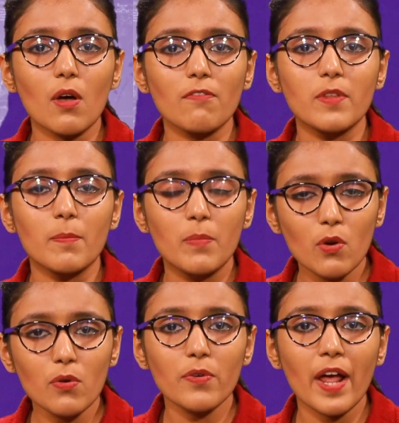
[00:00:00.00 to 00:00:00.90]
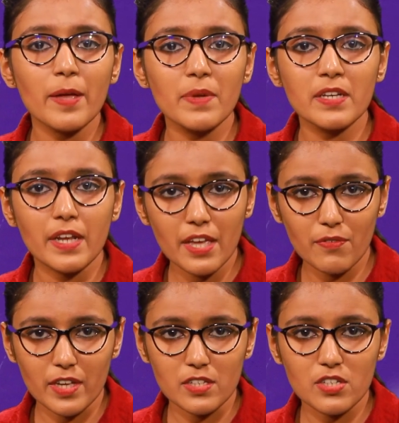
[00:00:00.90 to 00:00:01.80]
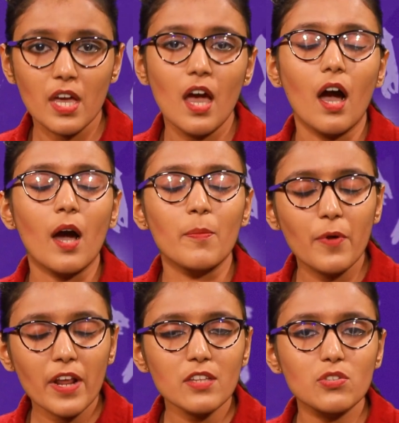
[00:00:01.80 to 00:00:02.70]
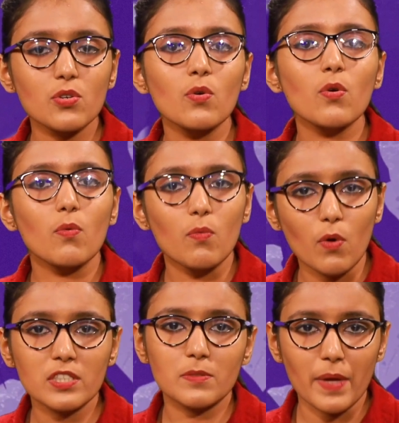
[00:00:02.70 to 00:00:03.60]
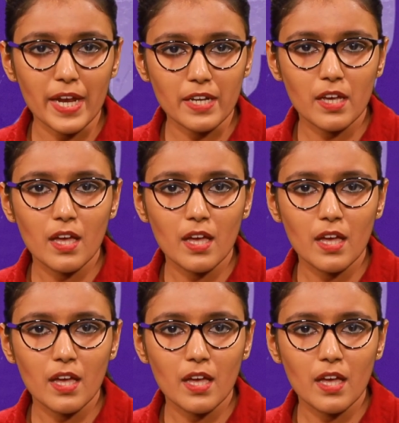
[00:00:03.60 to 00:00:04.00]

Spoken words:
of the Blue Ribbon event, a breakthrough was made.